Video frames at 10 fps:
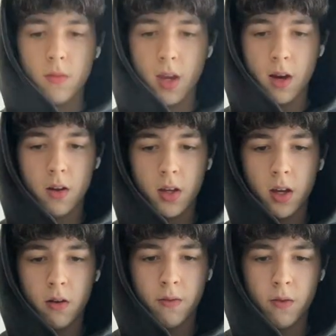How do you get
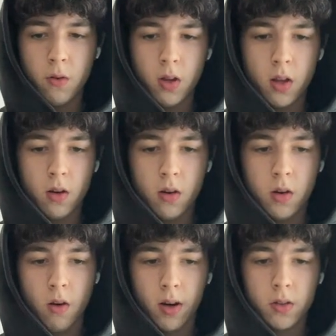your food in
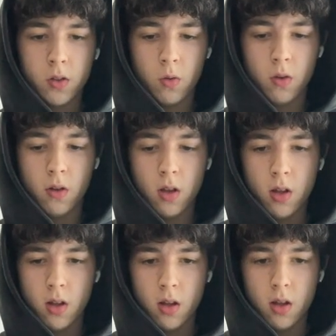during school?
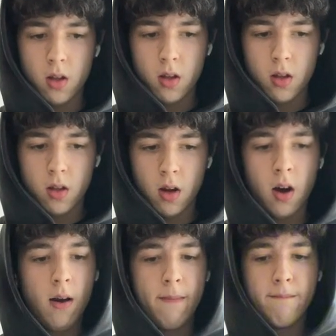
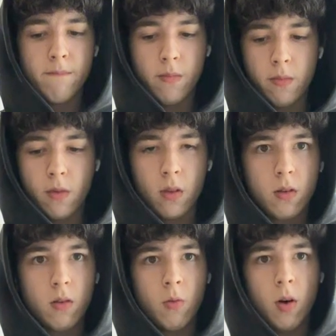Um,
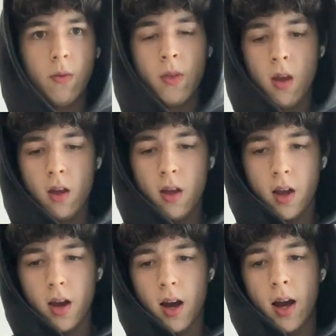well,
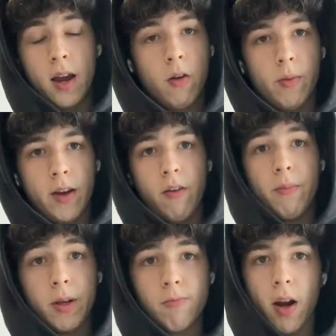I normally have a
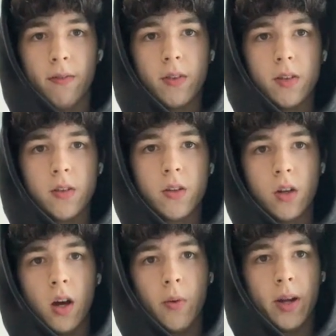big breakfast.
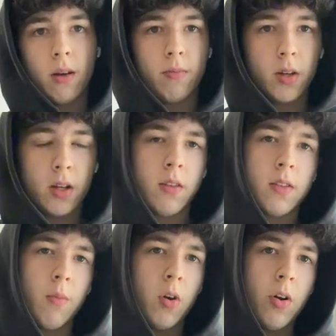I wake up like
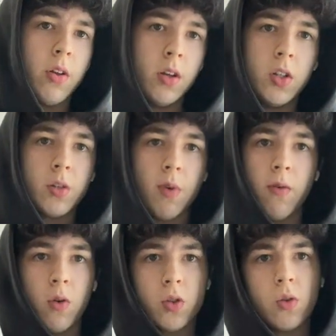somewhat early just
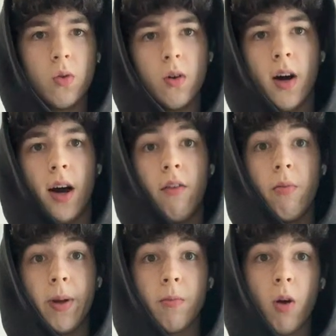before school. I have a
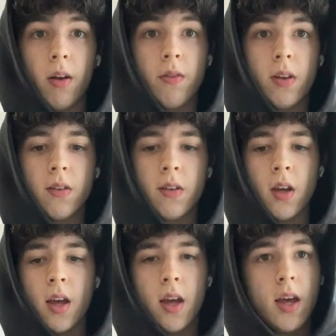big breakfast,
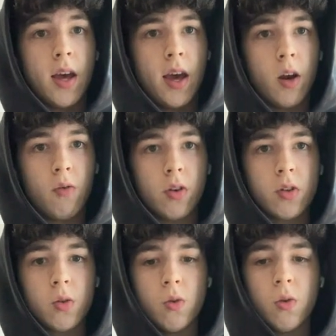head over to
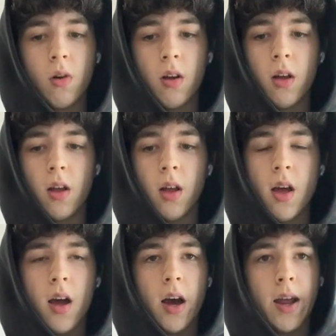school,
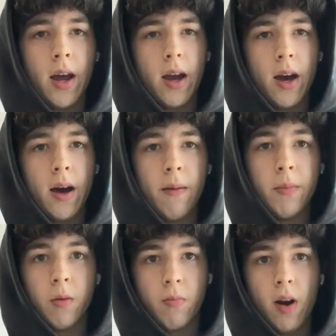and I
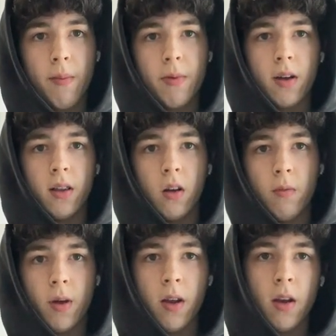meal prep a little
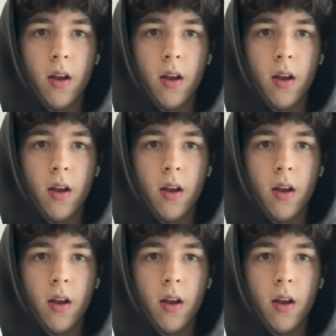bit.